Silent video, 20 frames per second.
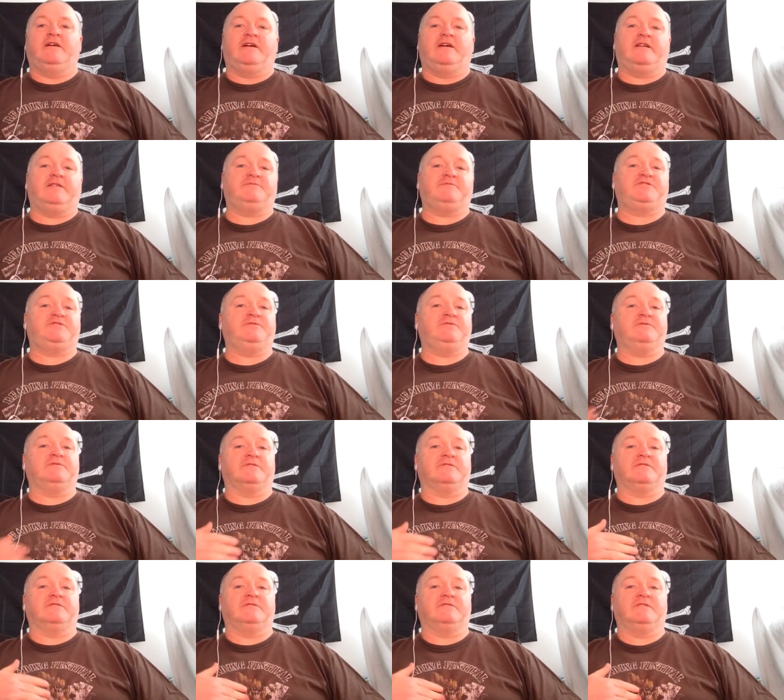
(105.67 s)
And I'm
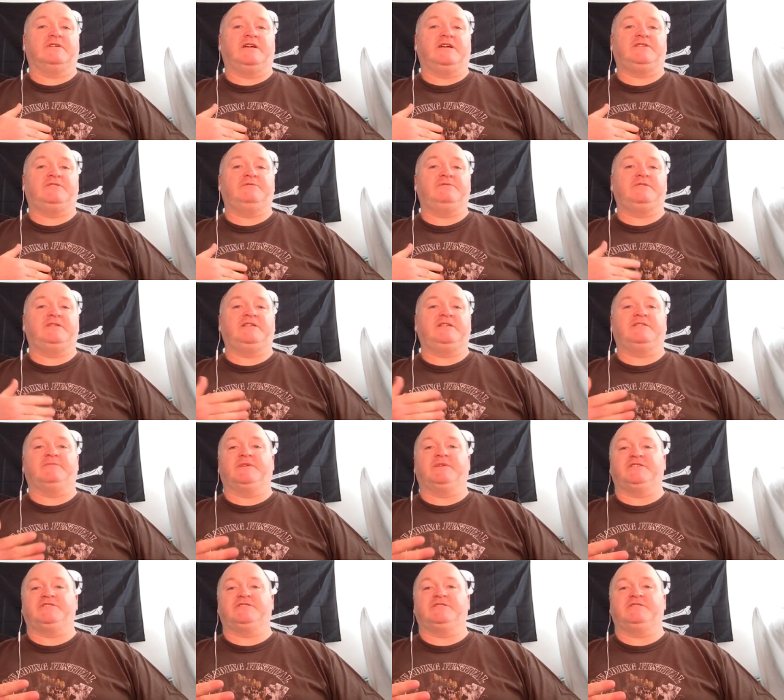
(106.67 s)
sure I don't need to
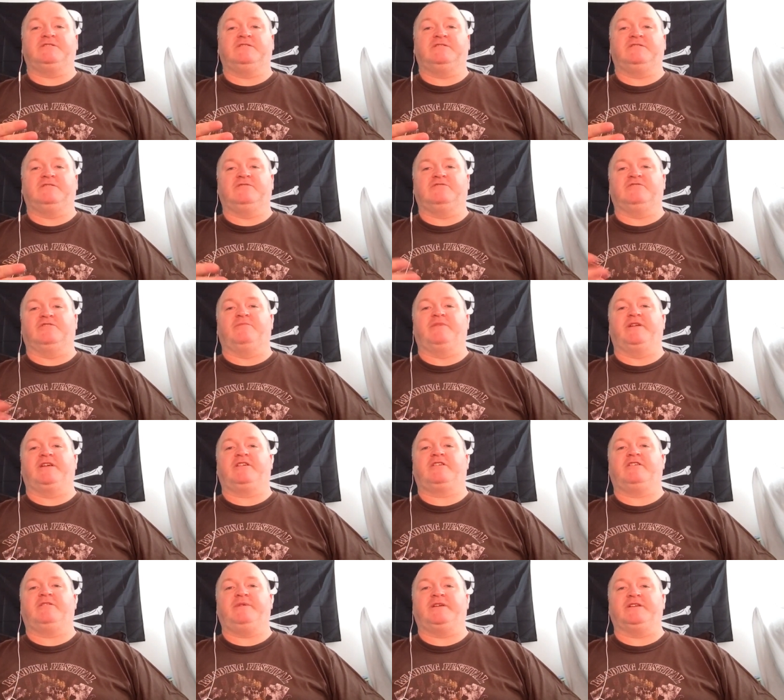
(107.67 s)
mention
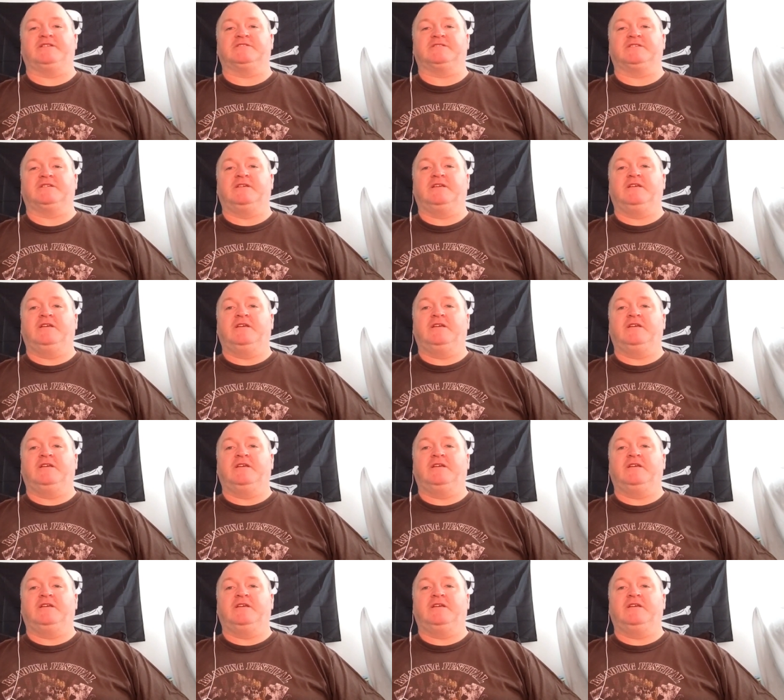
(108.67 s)
Dominic Cummings.